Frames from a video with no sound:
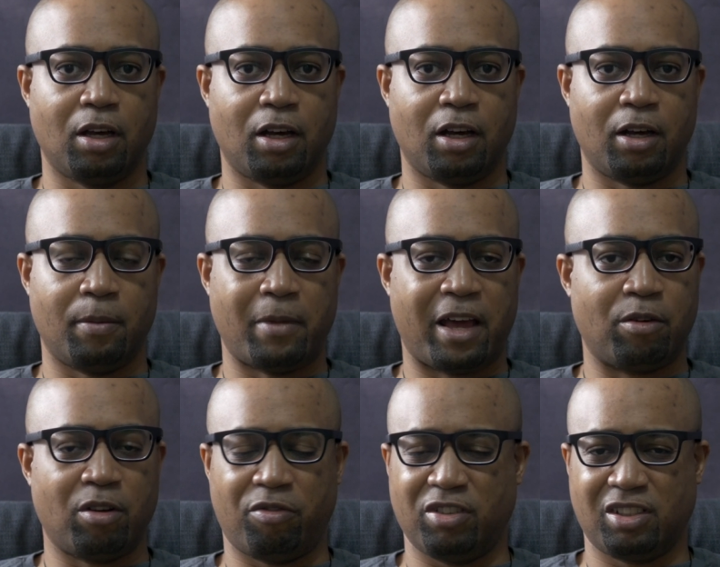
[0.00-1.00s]
I don't
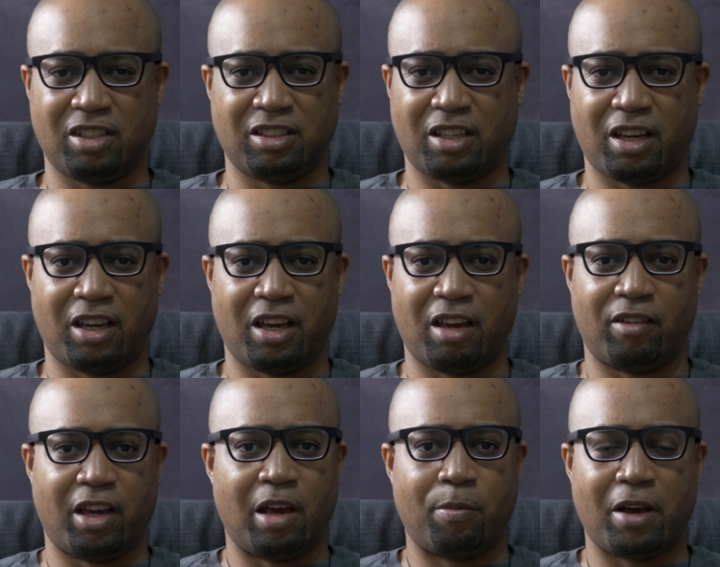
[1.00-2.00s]
know if it's because I have an
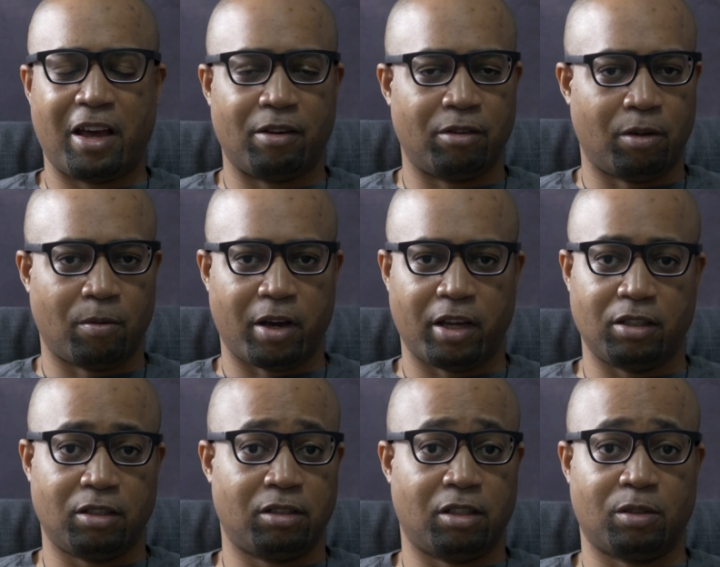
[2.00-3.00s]
app. I don't know why. It
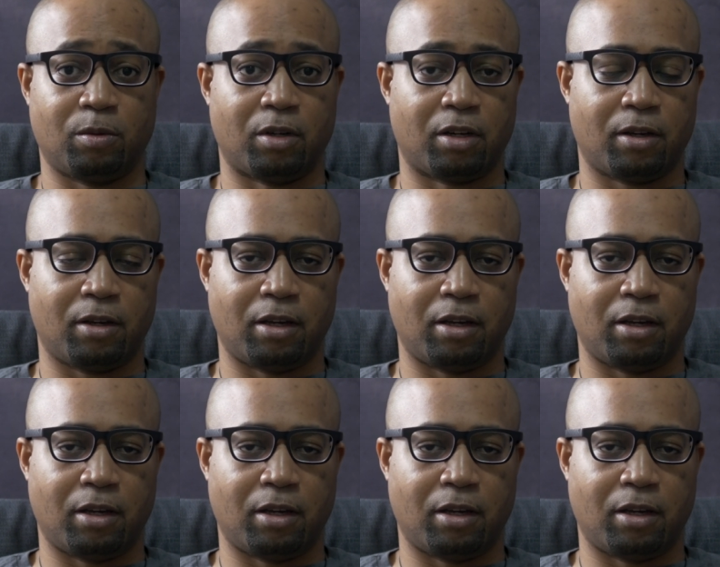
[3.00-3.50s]
just doesn't work.